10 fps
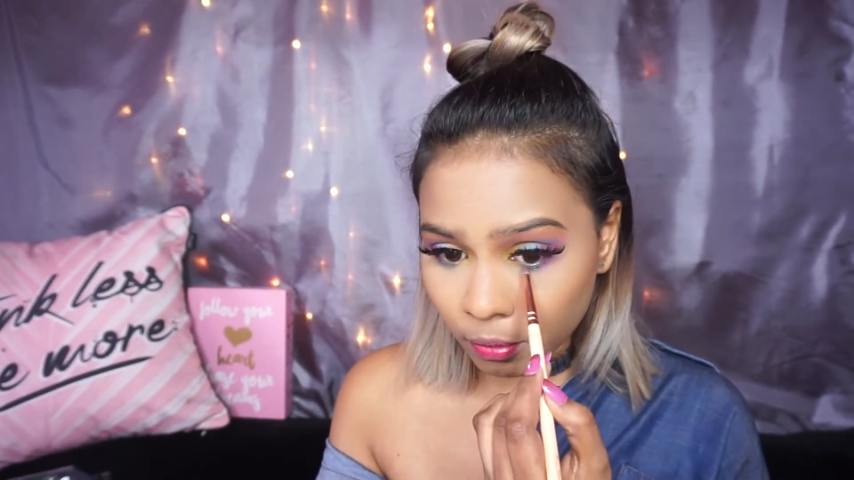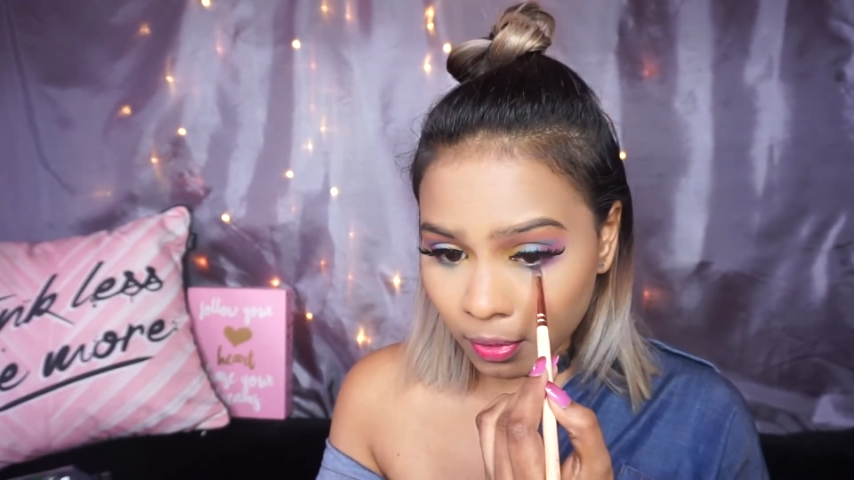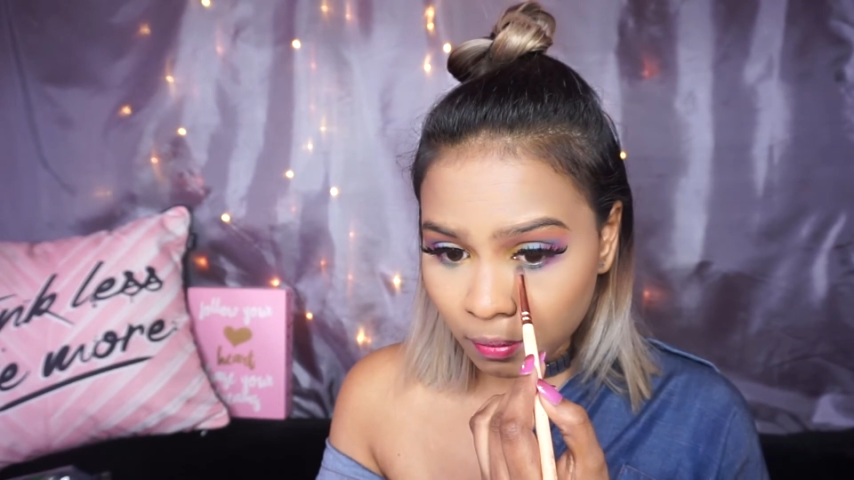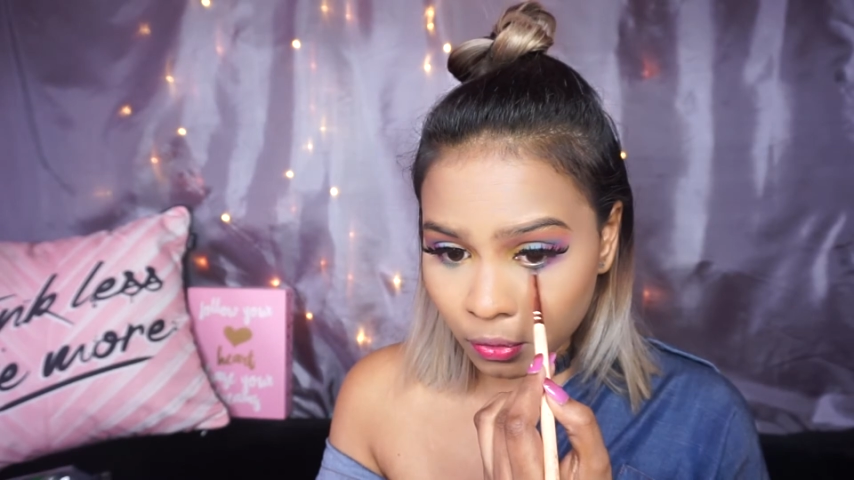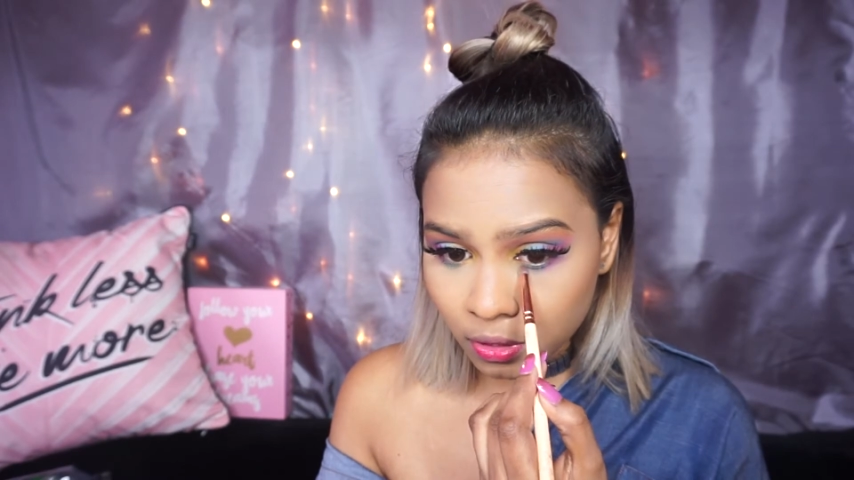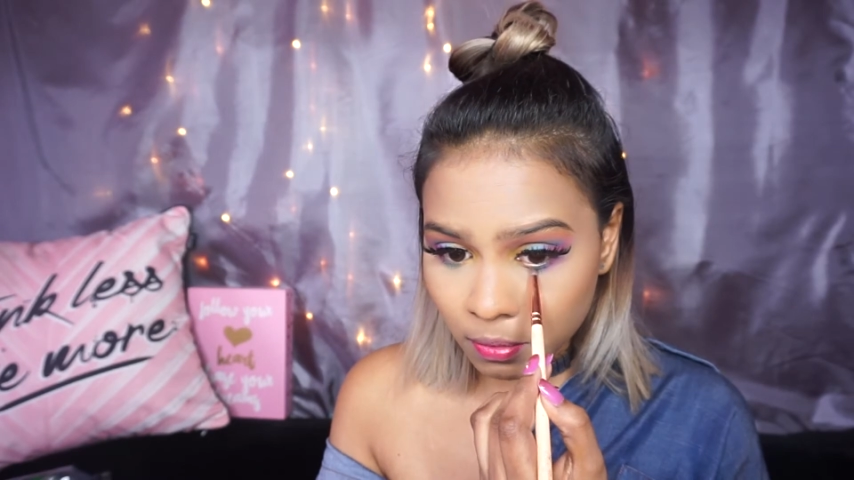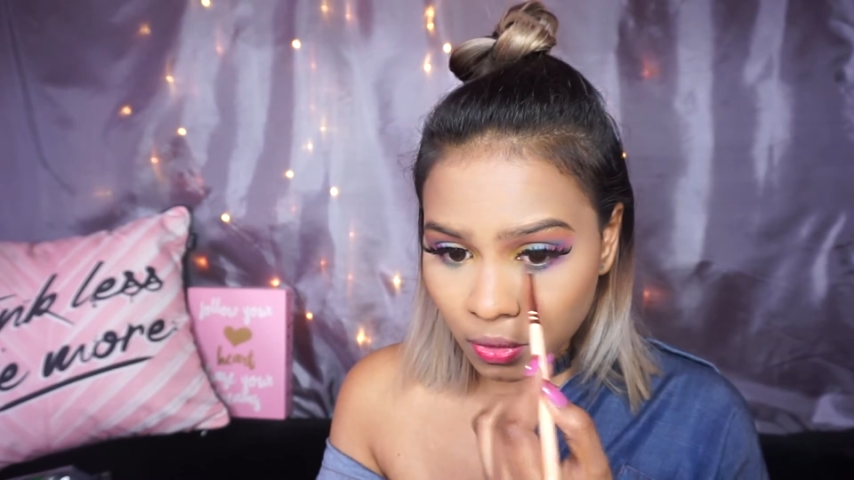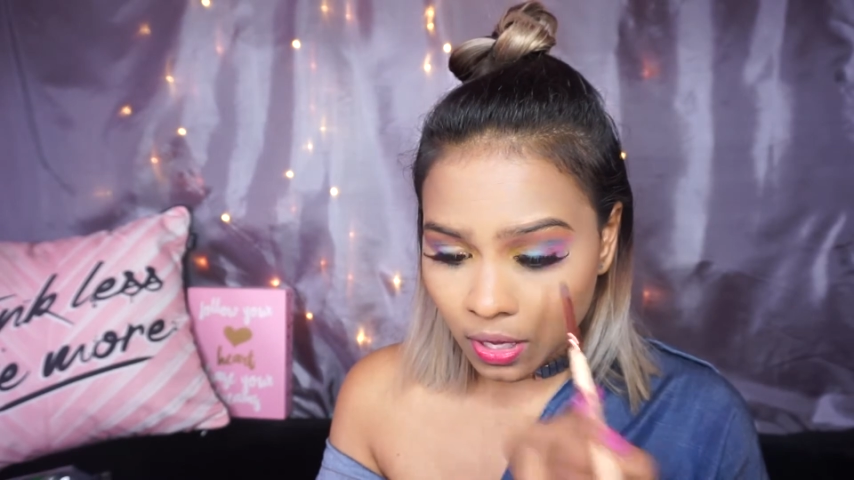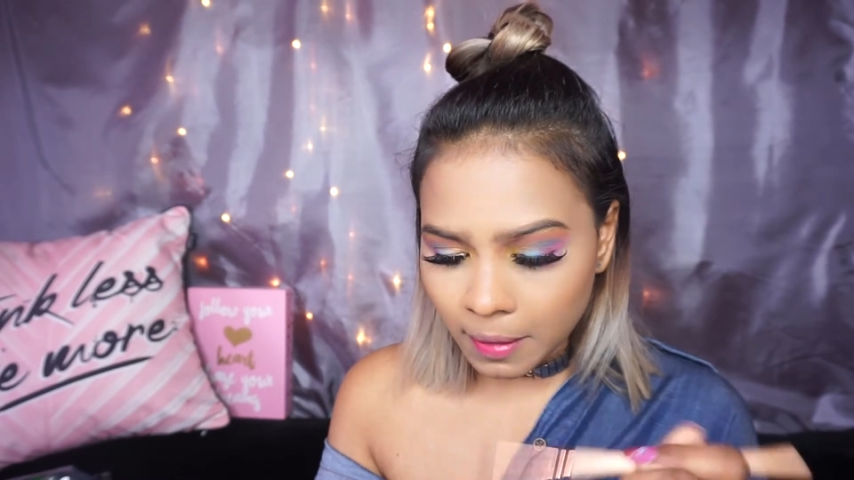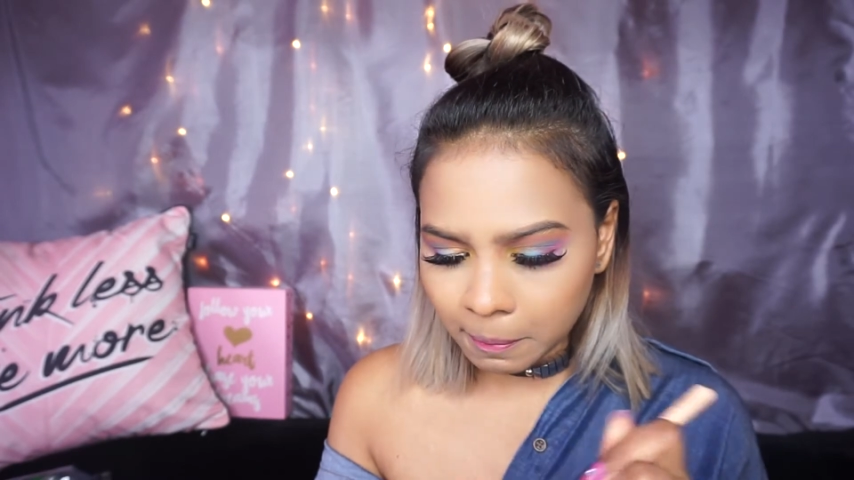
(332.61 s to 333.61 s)
bit more
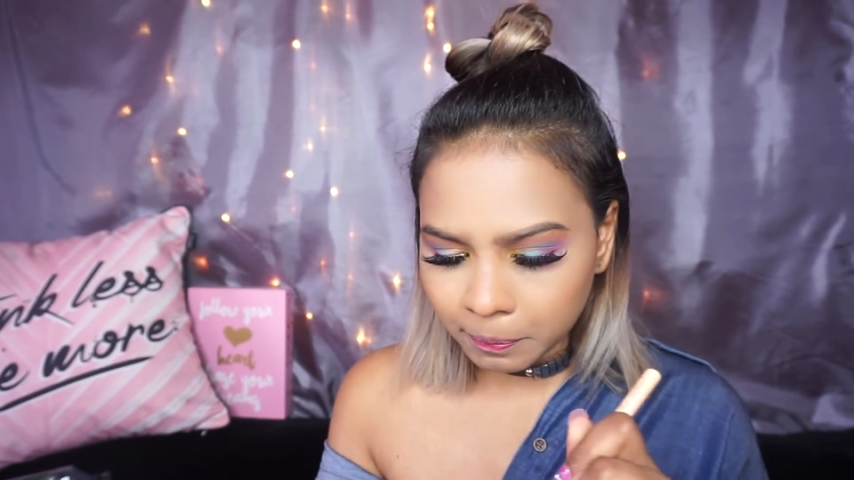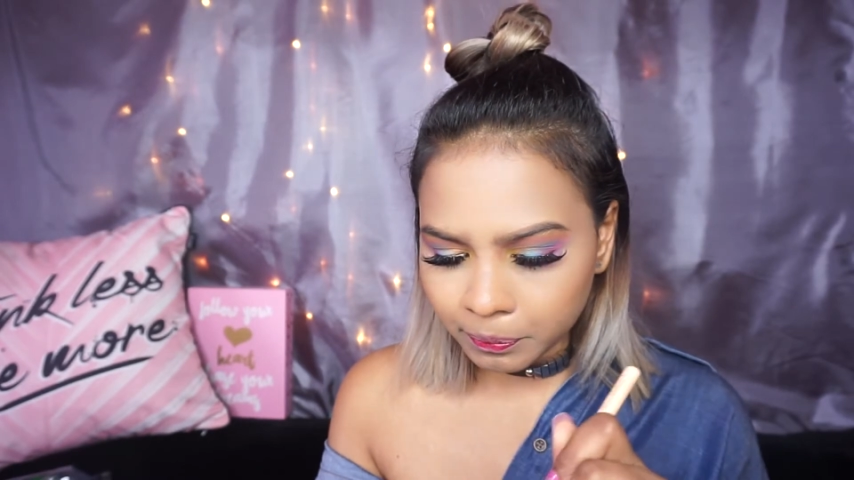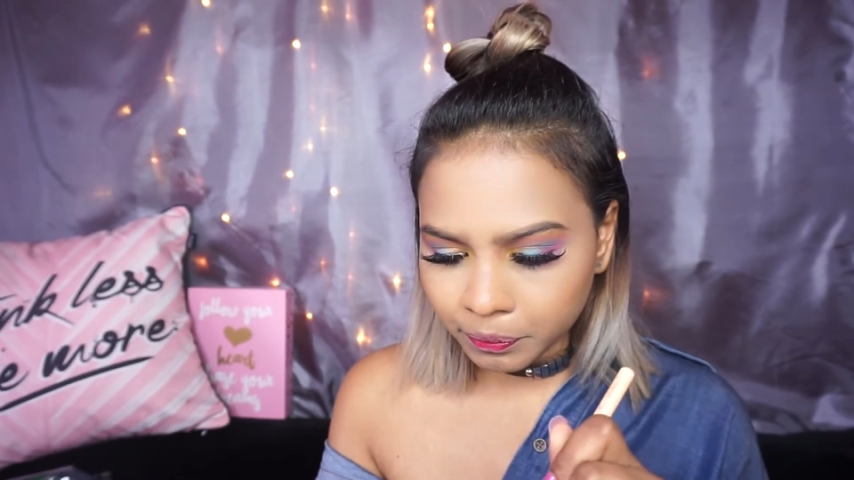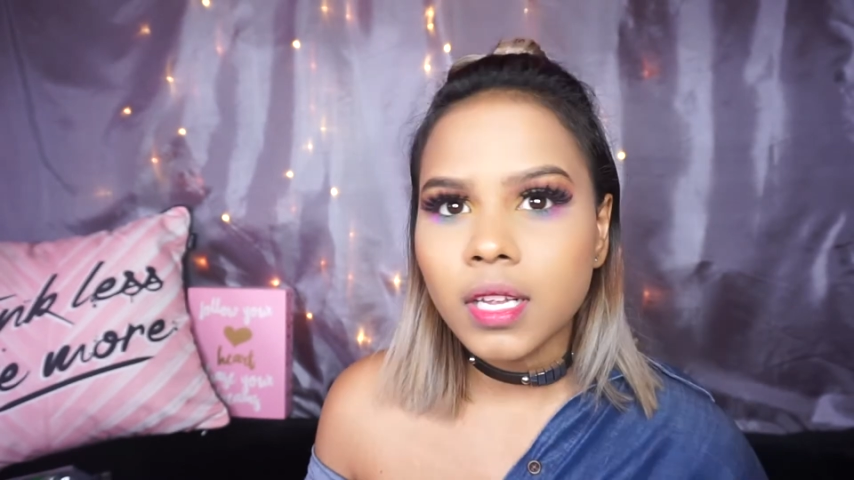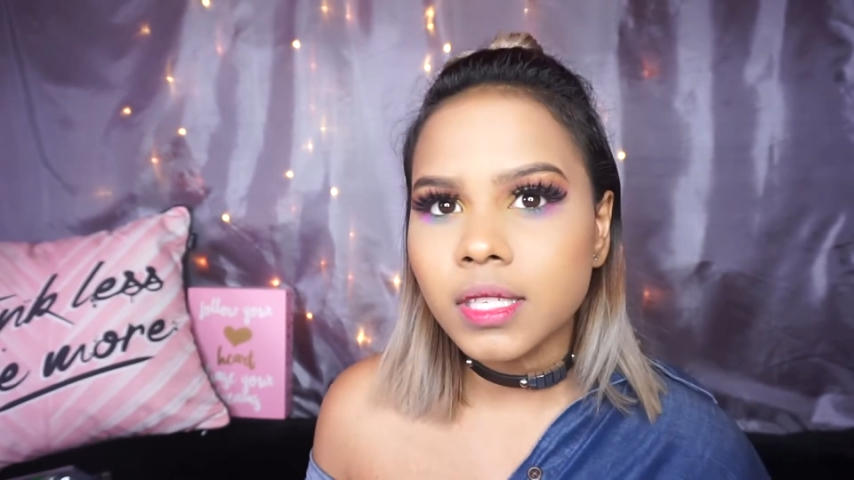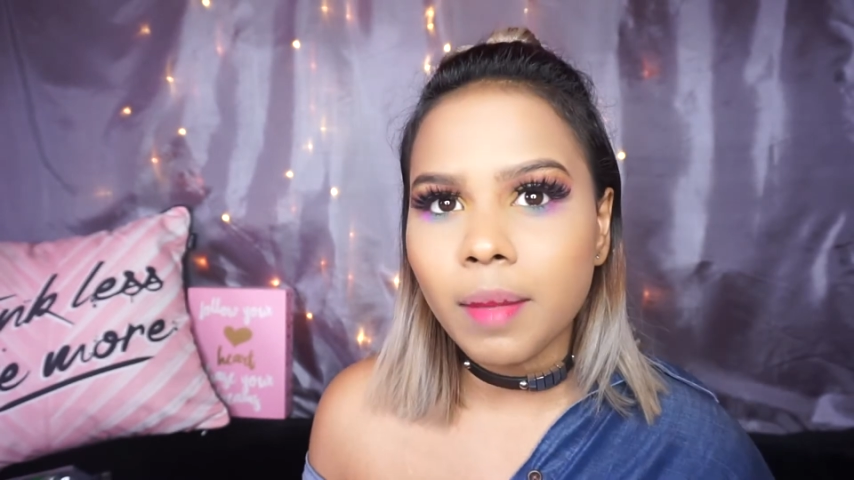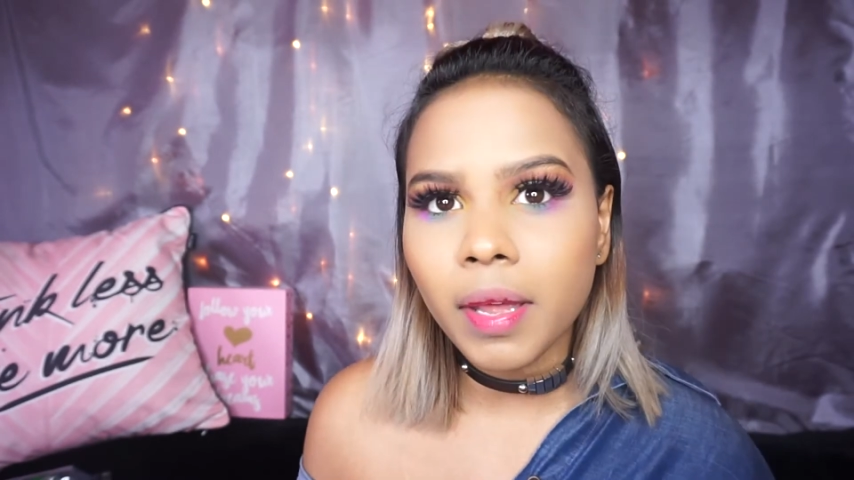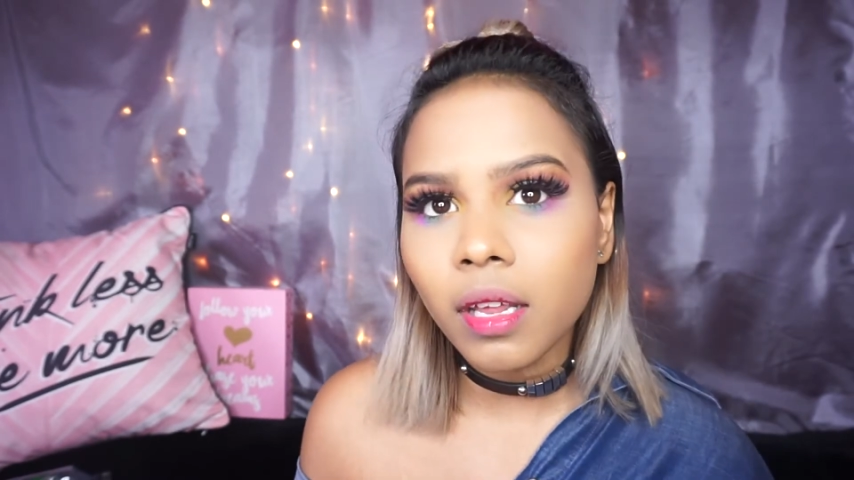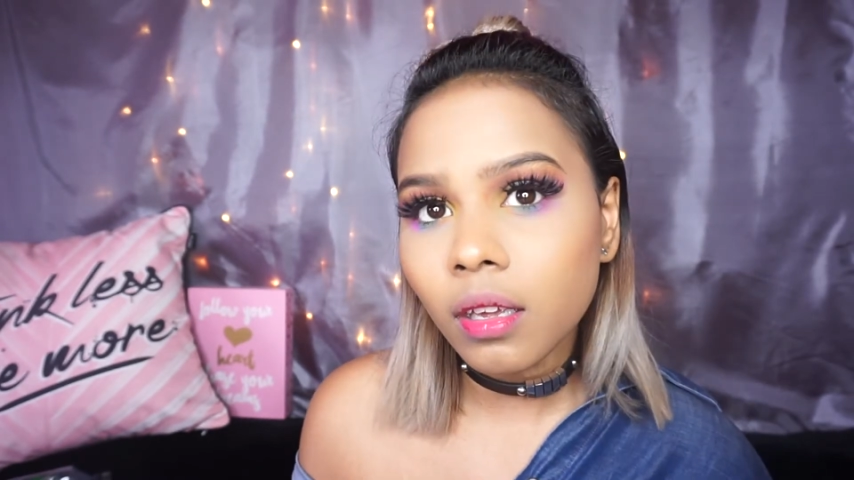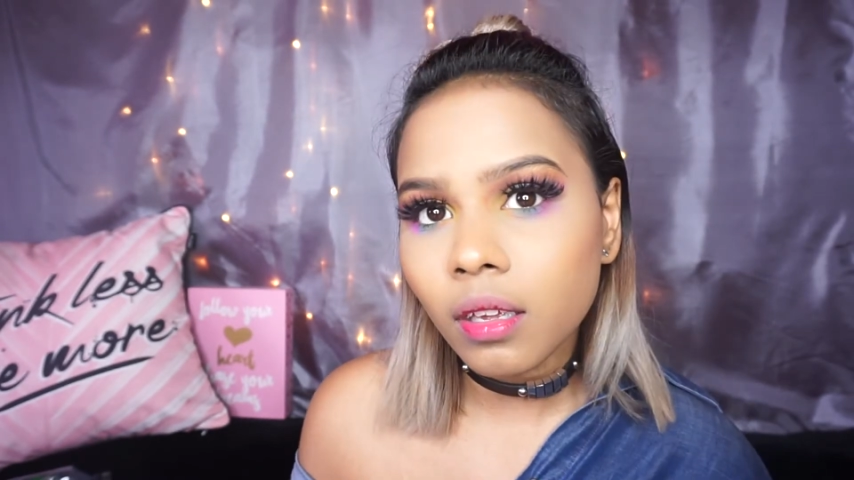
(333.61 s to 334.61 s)
smoky. Is that
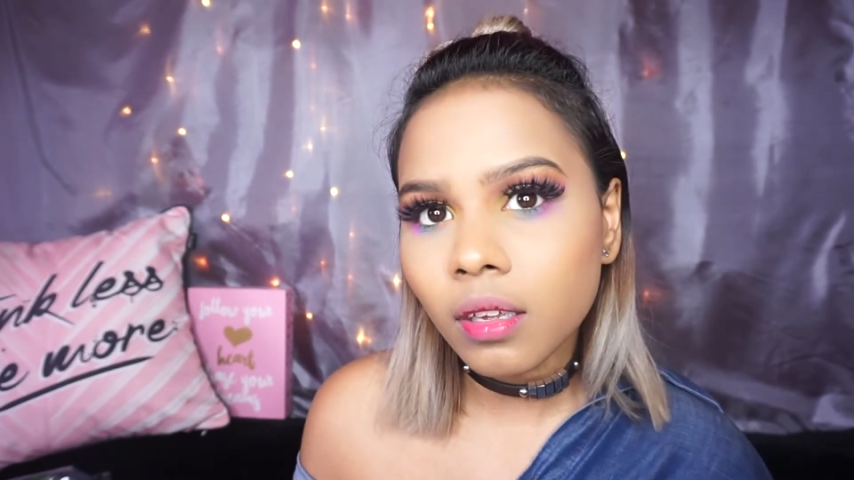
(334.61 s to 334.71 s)
better?